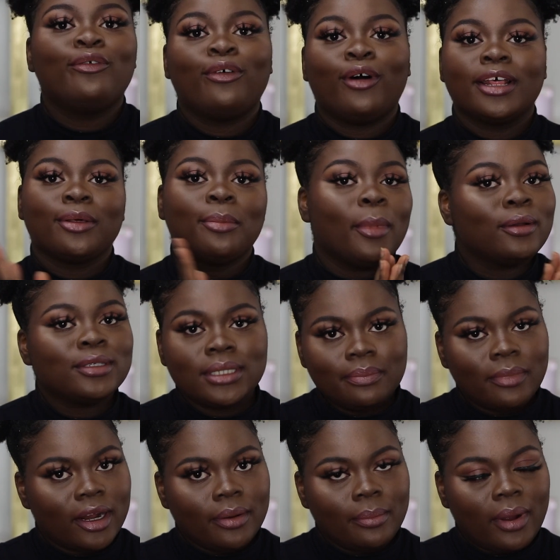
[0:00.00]
For the most
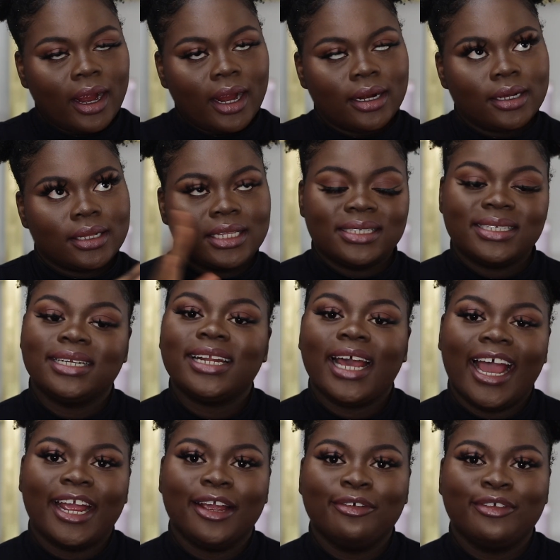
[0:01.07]
important part of this
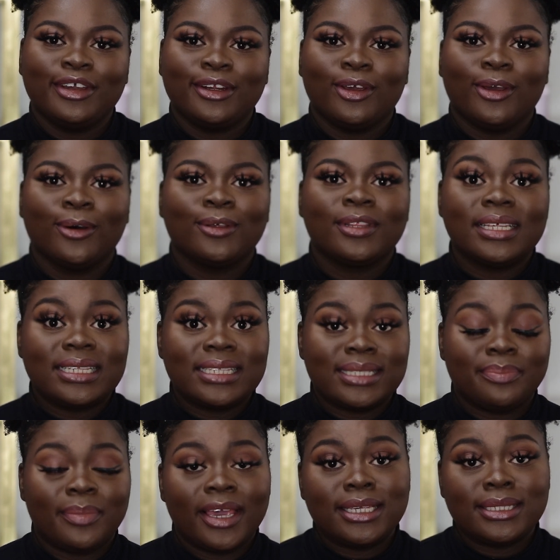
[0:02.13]
entire video, the
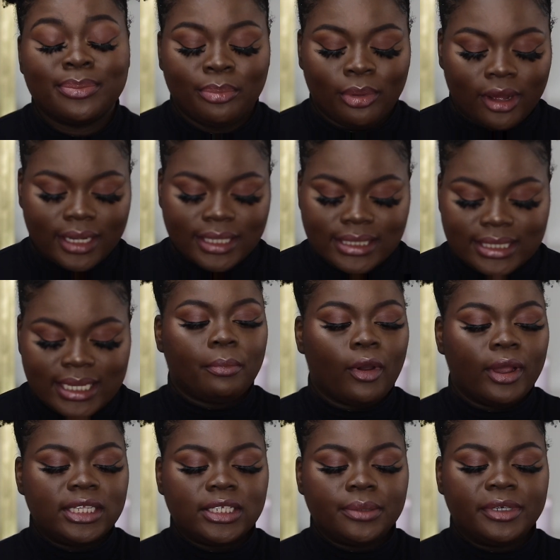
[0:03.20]
space buns, I'm
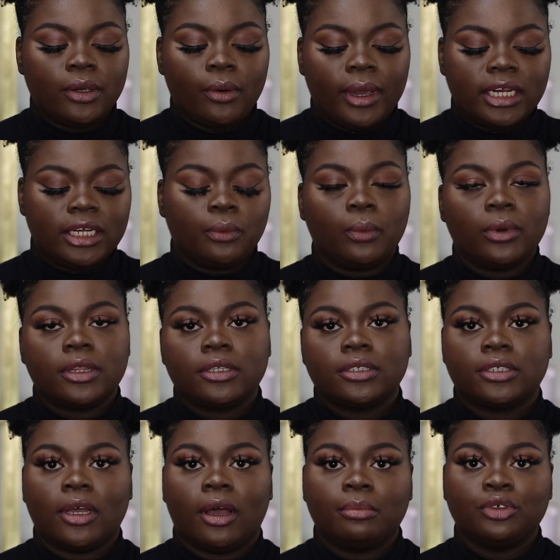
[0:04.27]
going to be going in with
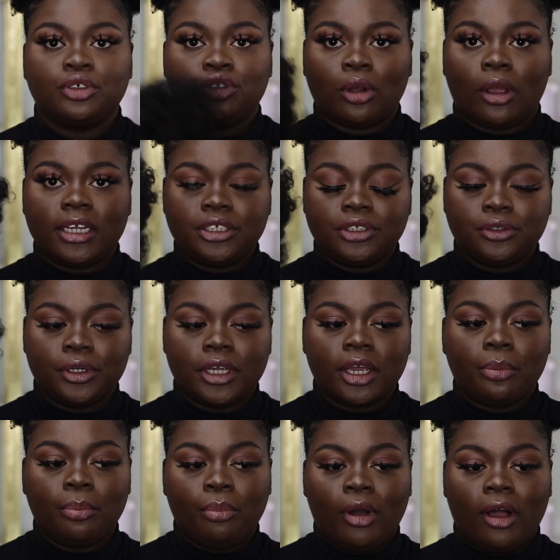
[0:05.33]
some drawstring
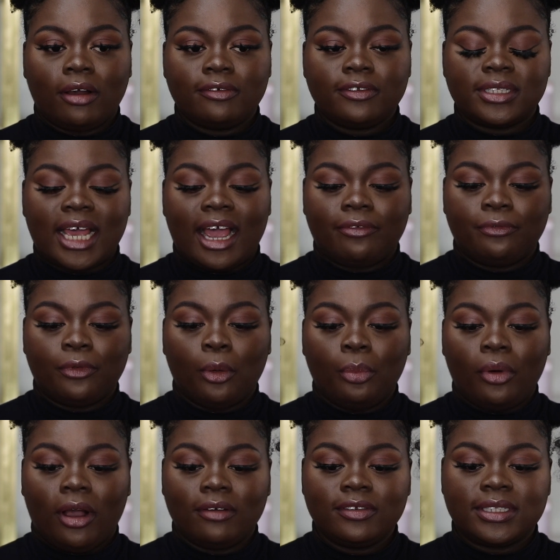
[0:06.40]
puffs, Afro
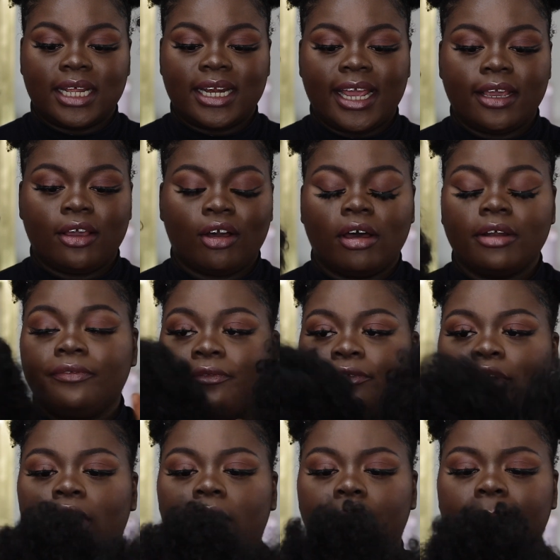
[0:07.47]
puffs that I got
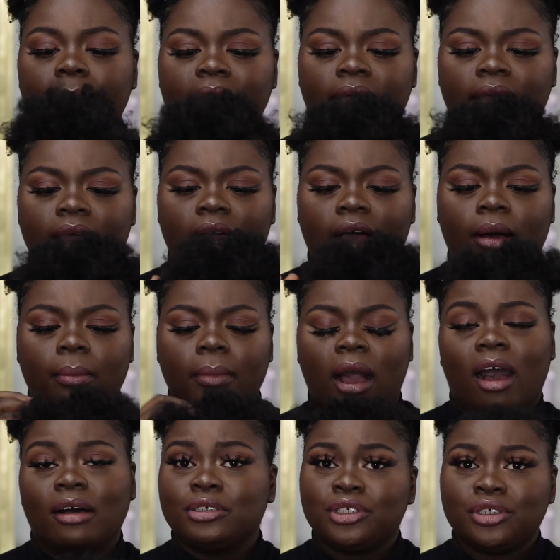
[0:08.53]
from
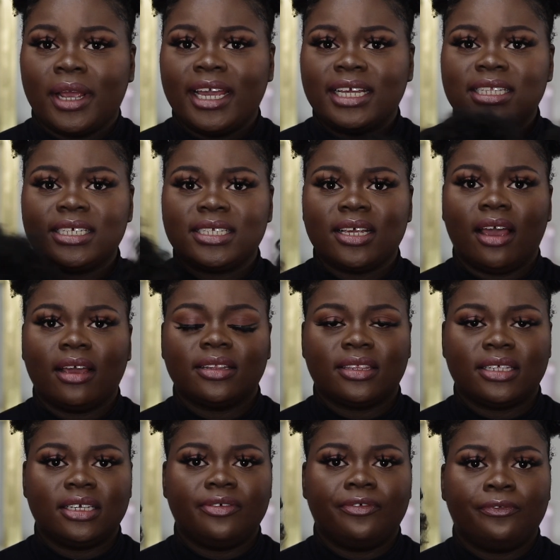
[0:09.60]
Outre. These are
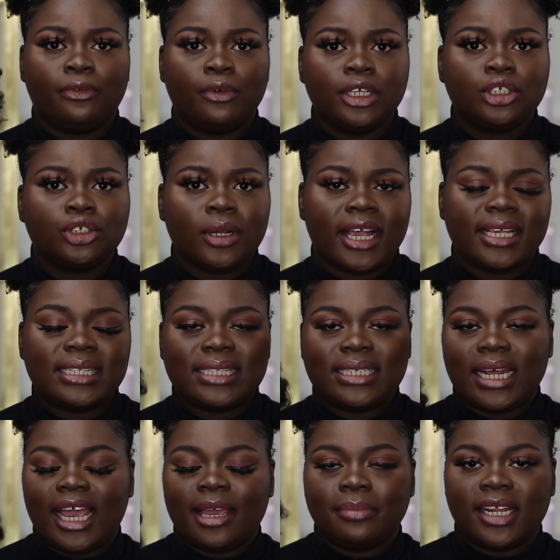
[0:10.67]
the free tress
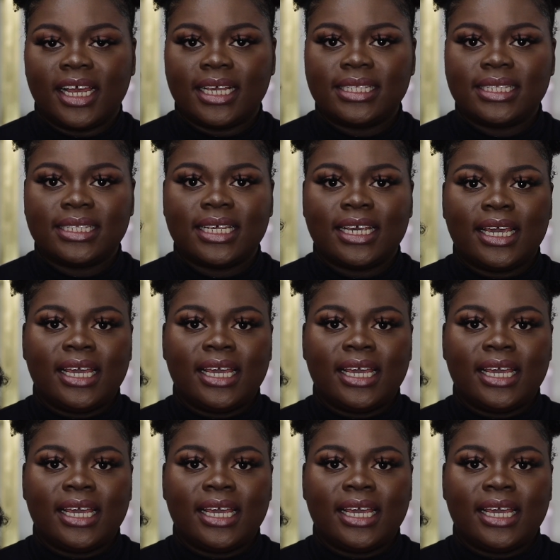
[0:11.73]
timeless